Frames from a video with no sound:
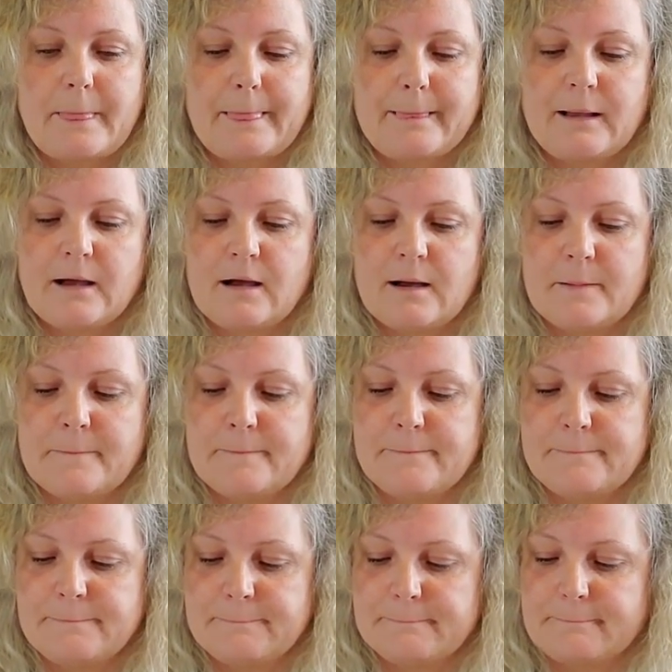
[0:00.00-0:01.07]
Um,
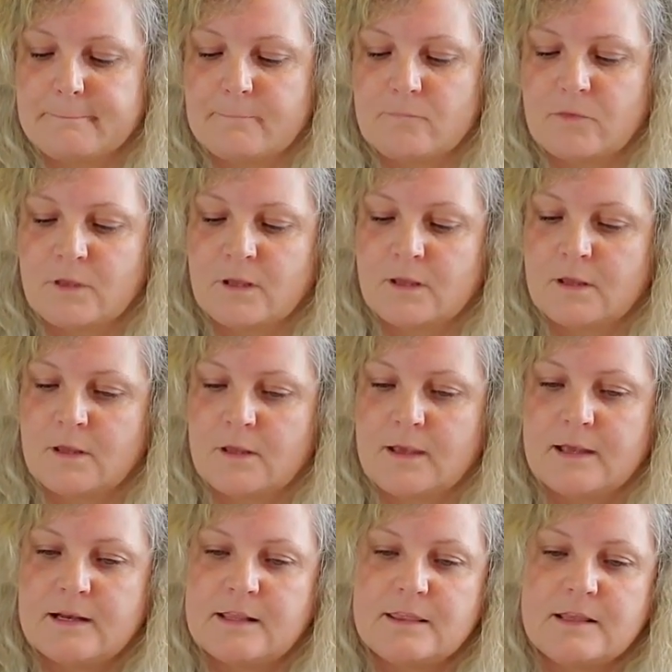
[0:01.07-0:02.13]

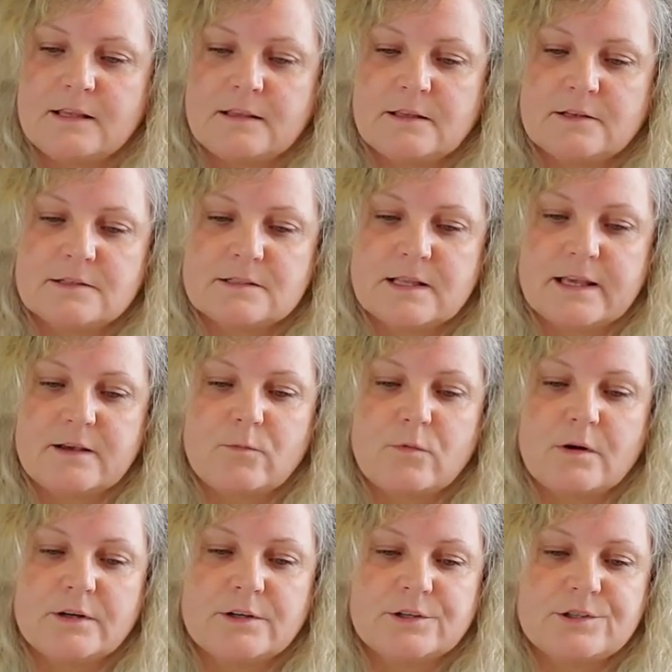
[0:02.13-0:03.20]
and I think there's like
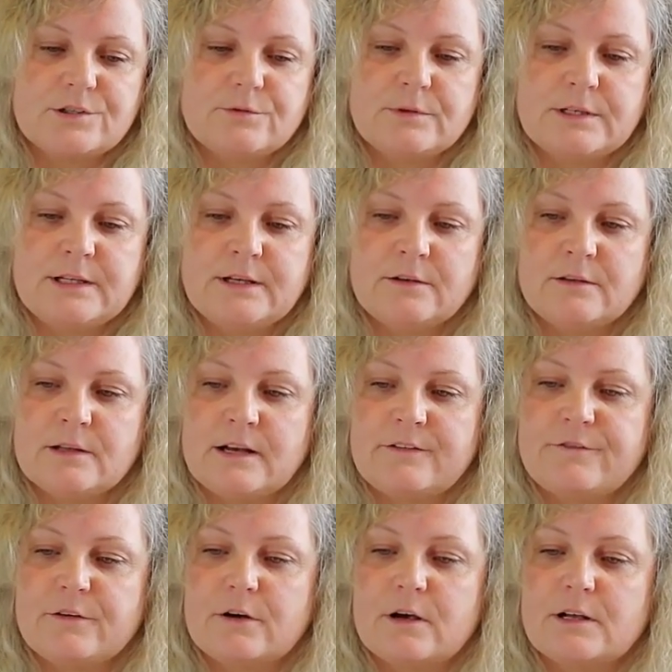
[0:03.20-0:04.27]
one or two in here that I
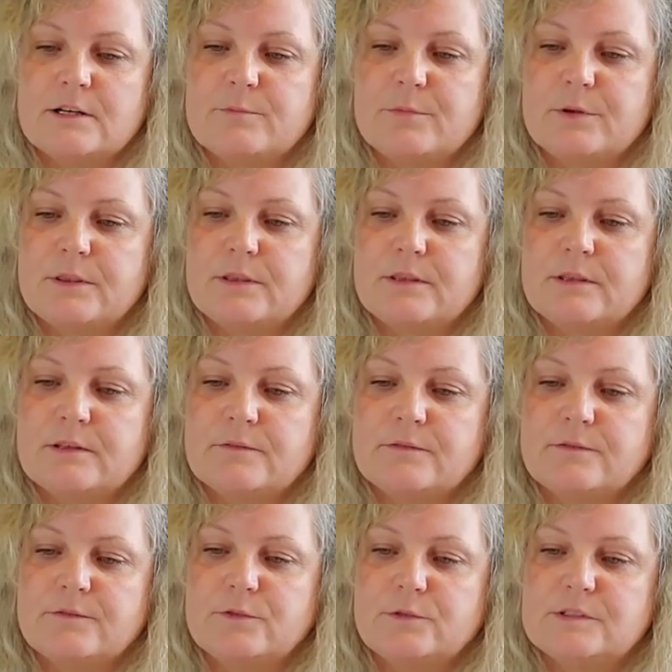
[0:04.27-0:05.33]
forgot to put the
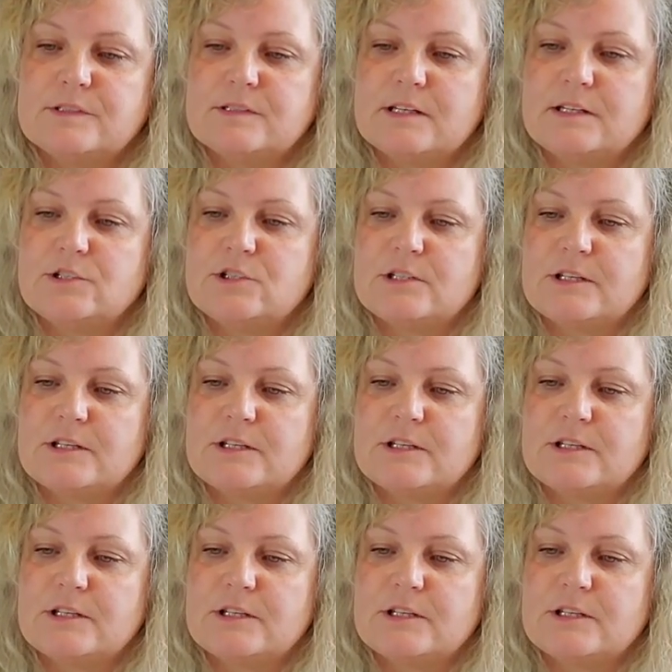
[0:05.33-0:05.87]
full stitch